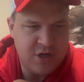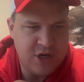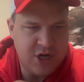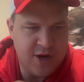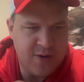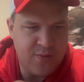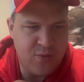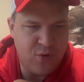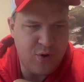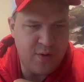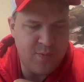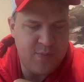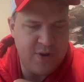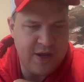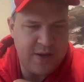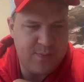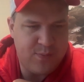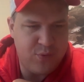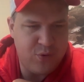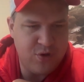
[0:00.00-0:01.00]
Number one
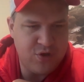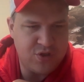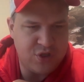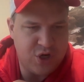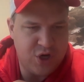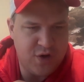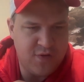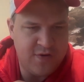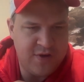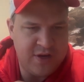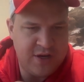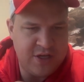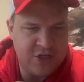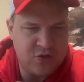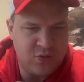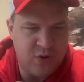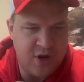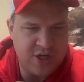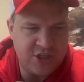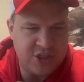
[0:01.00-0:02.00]
pick, Bruce Irving, is
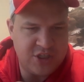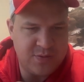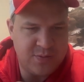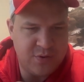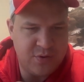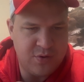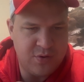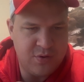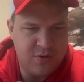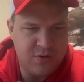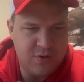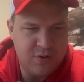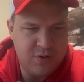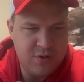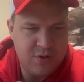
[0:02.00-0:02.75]
questionable.